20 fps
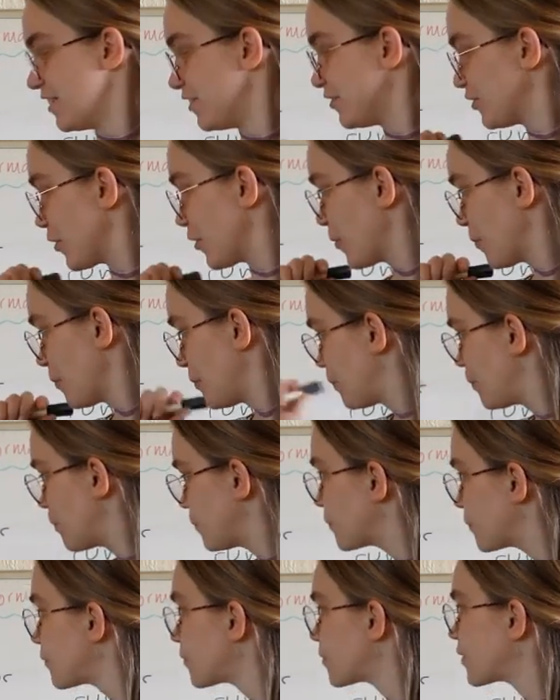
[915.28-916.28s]
So,
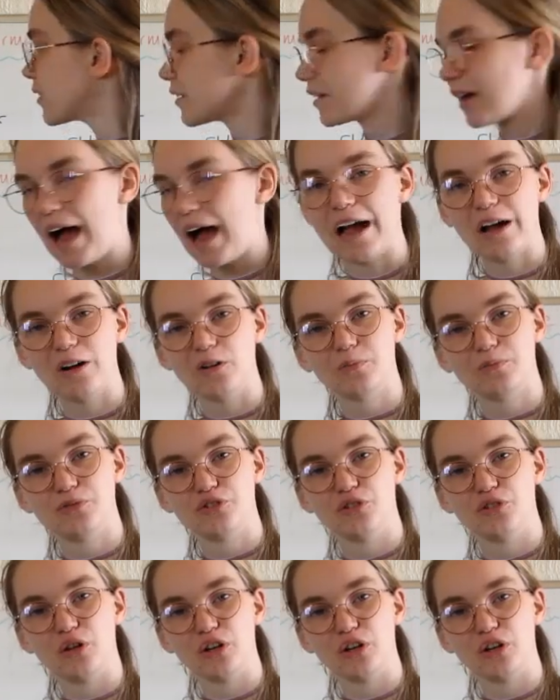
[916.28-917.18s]
I hope you